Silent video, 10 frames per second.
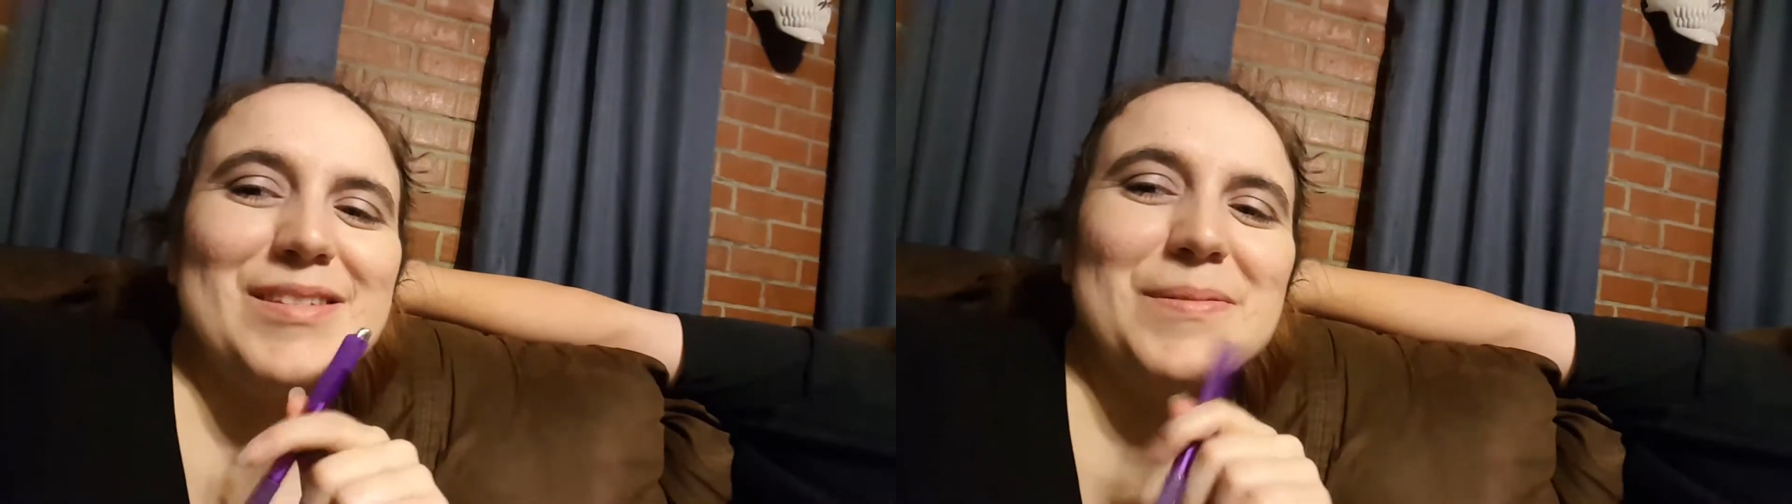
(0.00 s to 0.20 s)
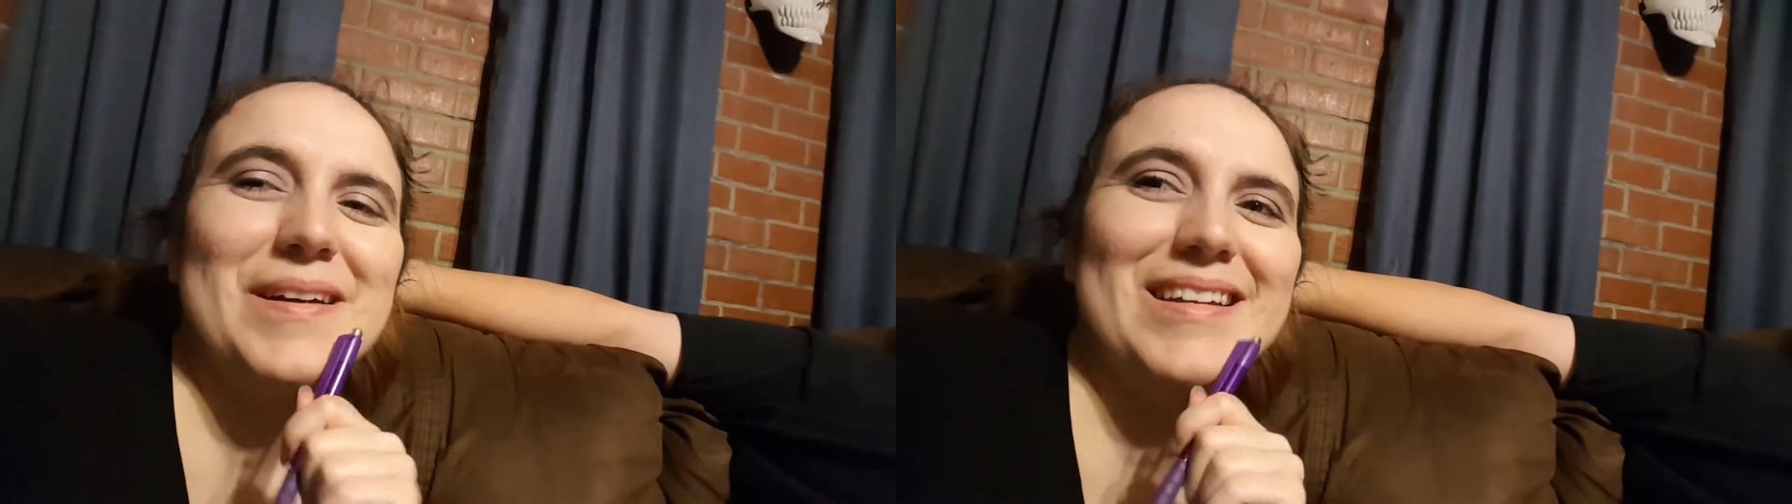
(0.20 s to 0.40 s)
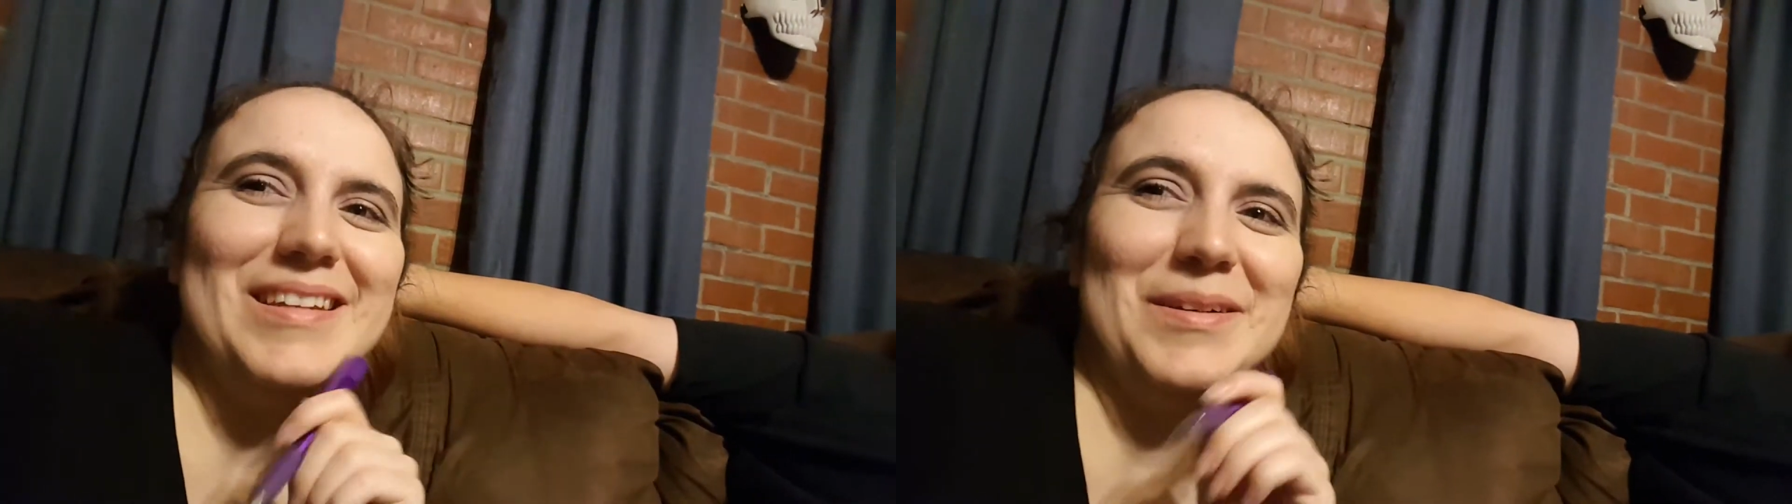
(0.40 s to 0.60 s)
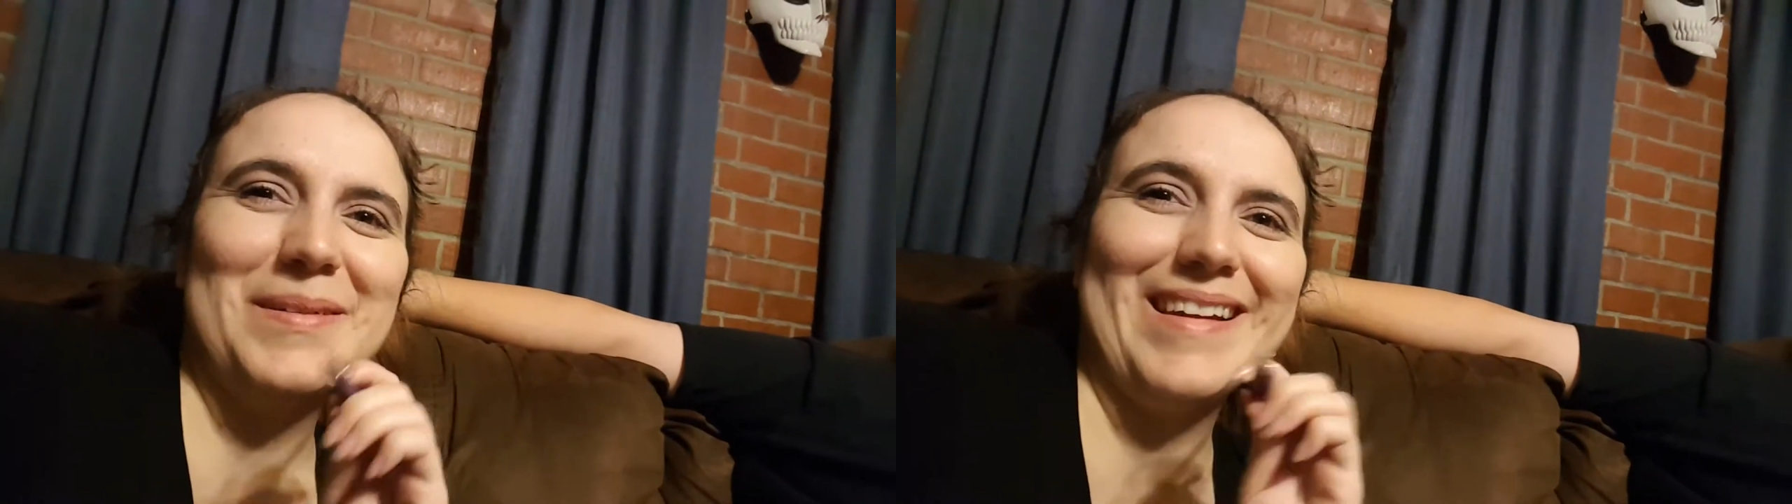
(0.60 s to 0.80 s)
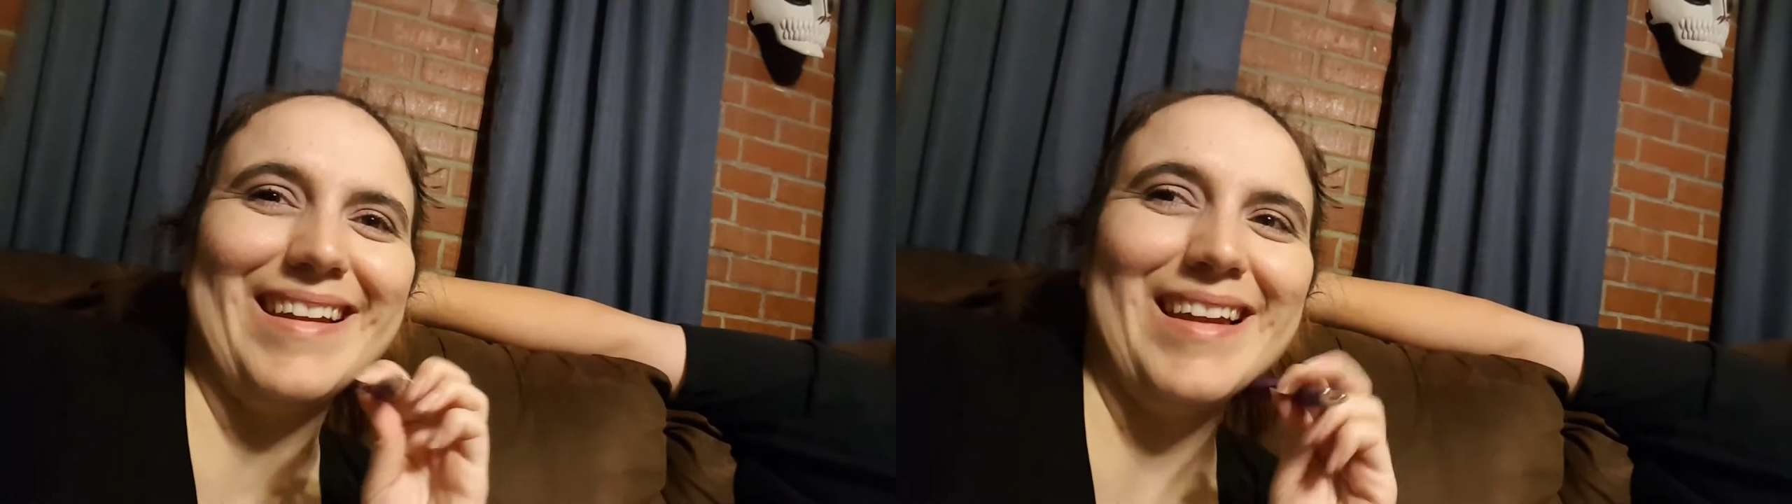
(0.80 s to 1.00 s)
Swan
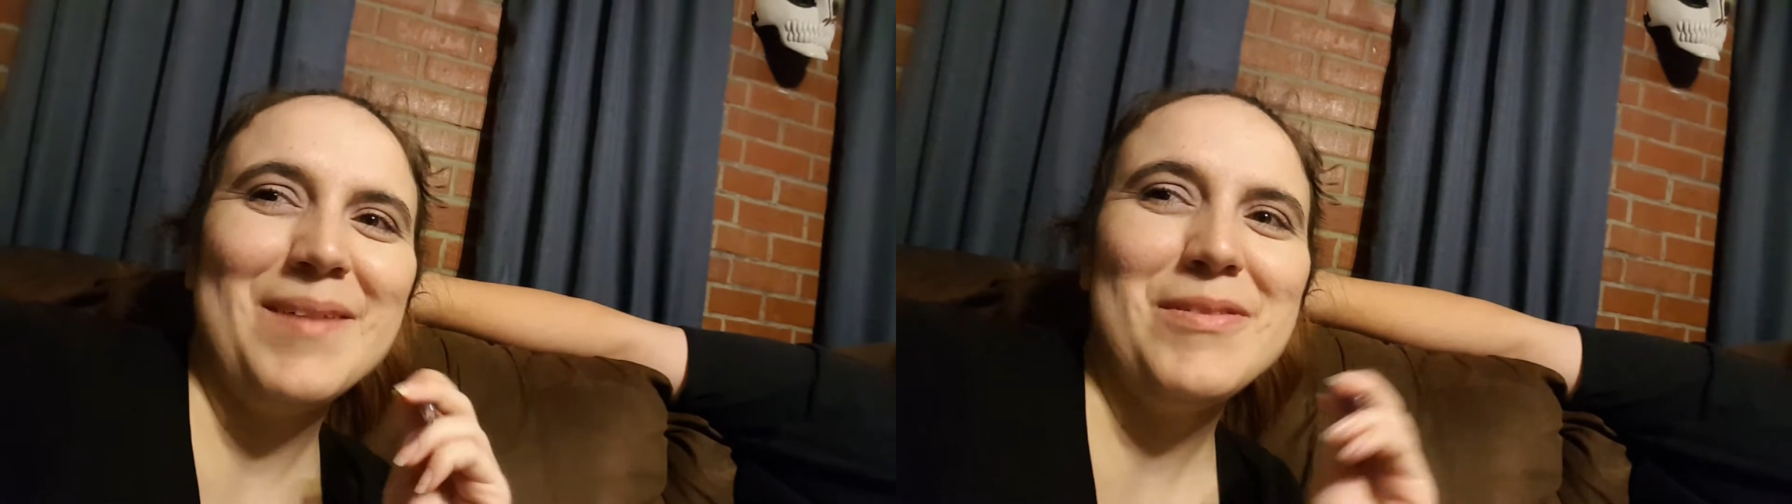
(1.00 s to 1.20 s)
Queen. I'm